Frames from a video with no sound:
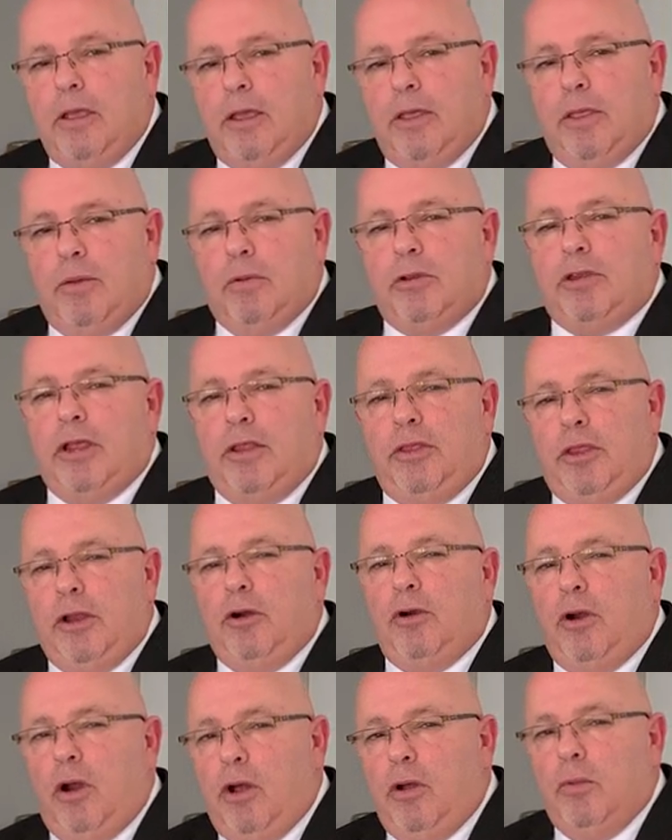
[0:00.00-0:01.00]
There was
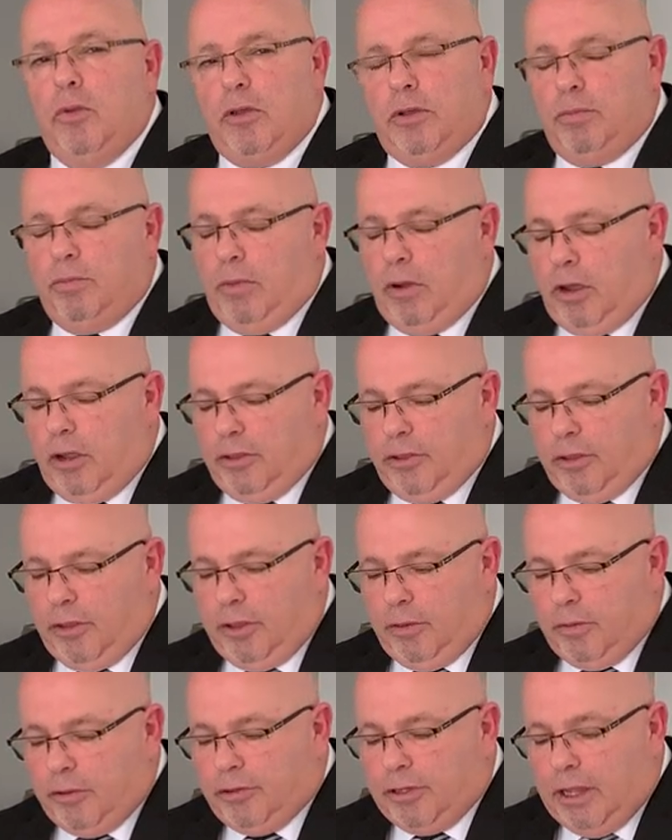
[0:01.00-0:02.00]
something wrong with Martha.
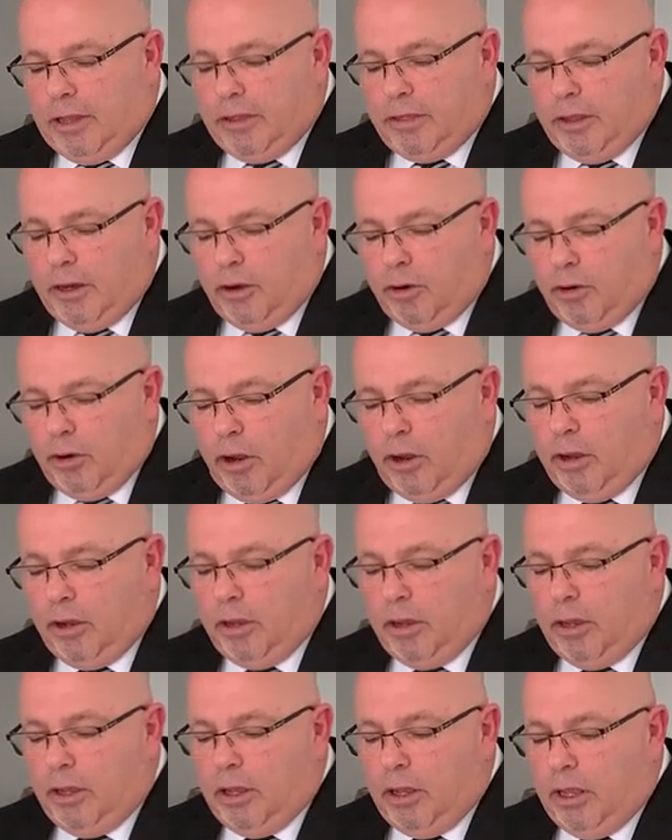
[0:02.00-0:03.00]
There was something
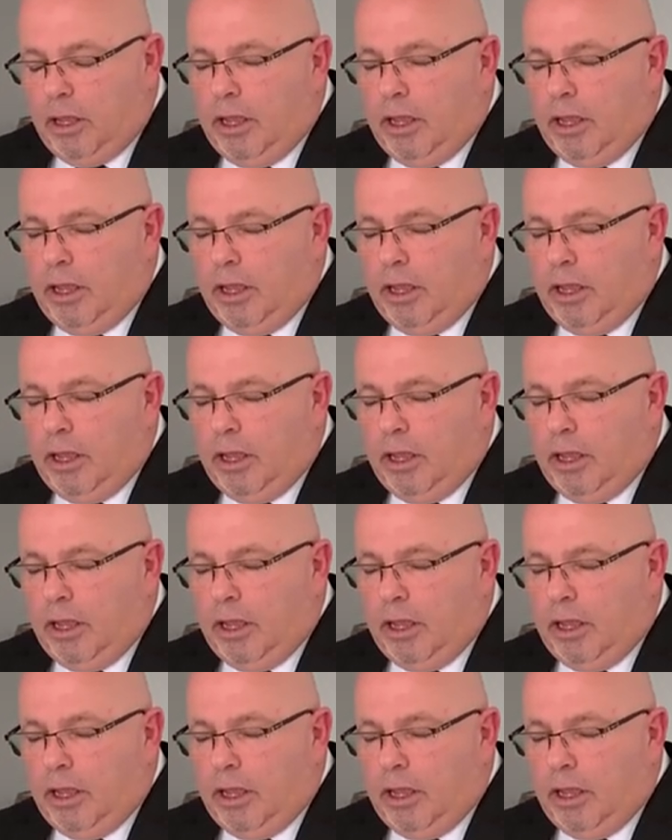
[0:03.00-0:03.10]
wrong.